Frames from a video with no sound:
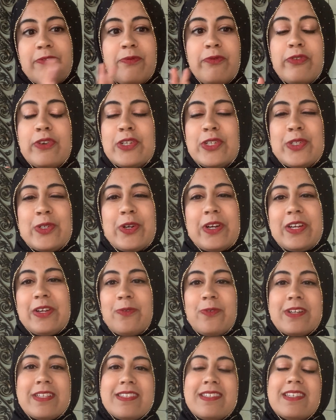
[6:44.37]
for sure it
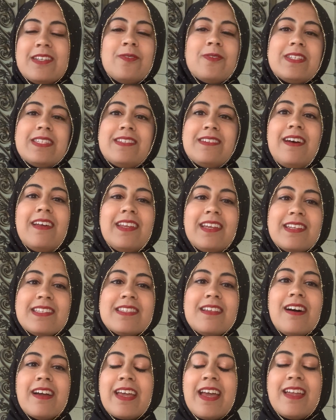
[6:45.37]
was stunning.
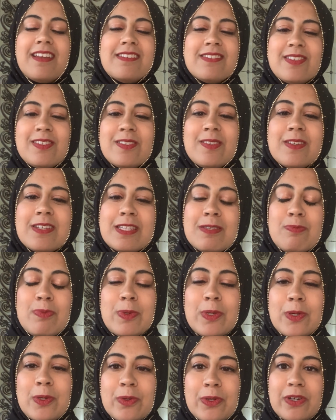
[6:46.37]
Slot canyons are just
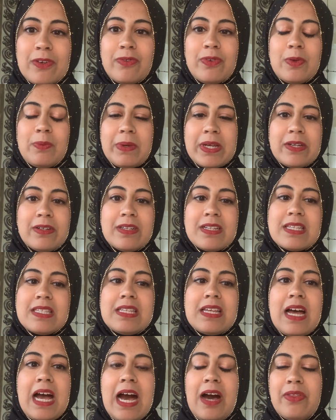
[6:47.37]
beautiful. My goodness,
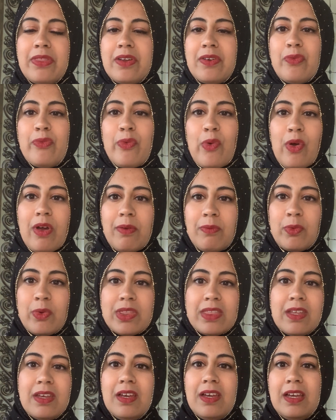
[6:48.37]
how they're formed with
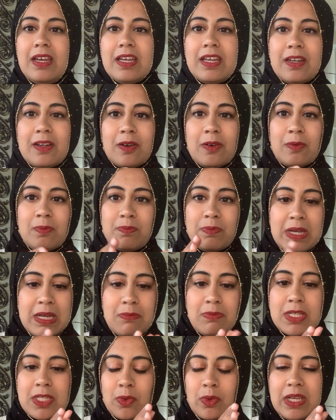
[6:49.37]
in
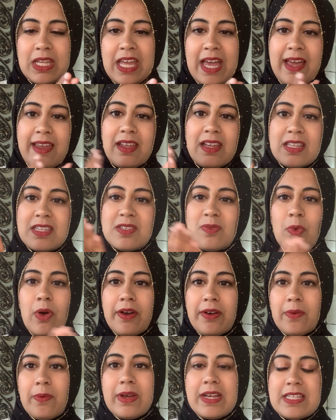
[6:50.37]
between canyons,
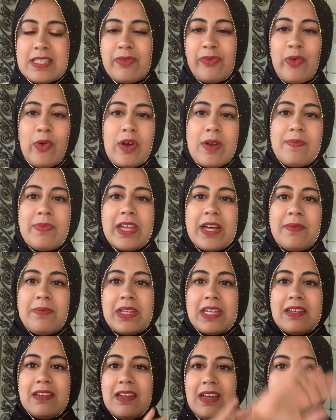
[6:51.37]
waterways form them,
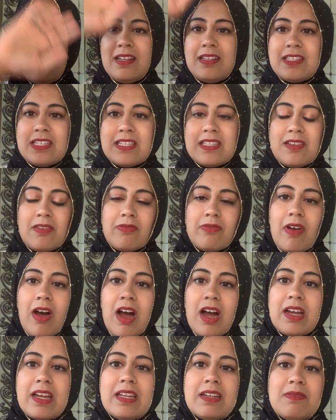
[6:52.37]
and just the
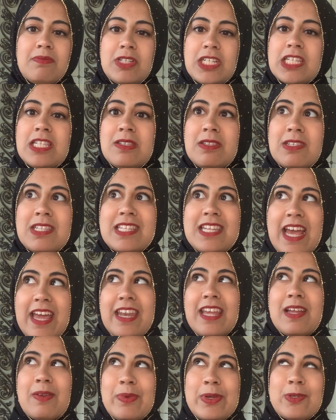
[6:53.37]
rock, and just
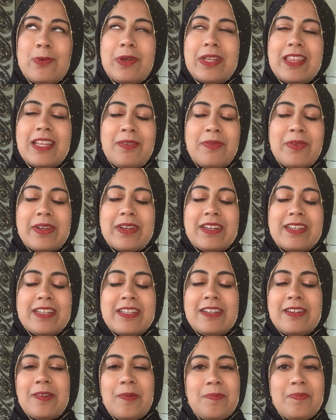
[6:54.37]
standing in between them,
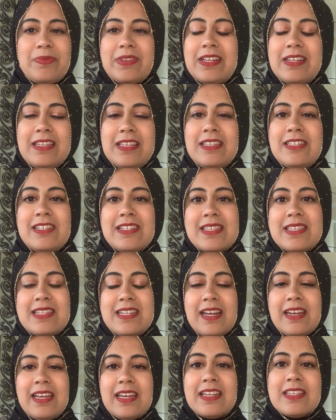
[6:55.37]
it's just
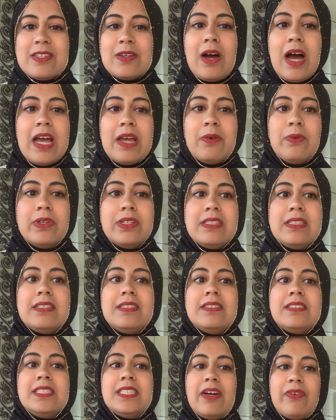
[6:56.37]
stunning. So I would
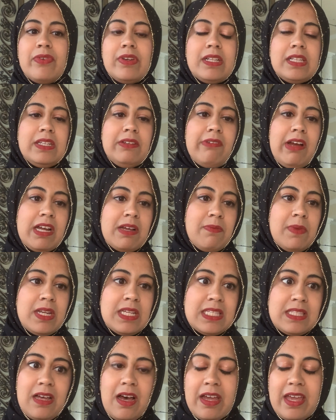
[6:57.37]
definitely recommend a
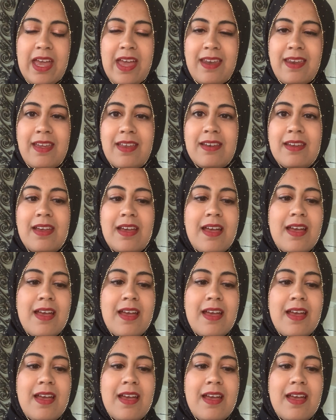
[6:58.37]
slot canyon.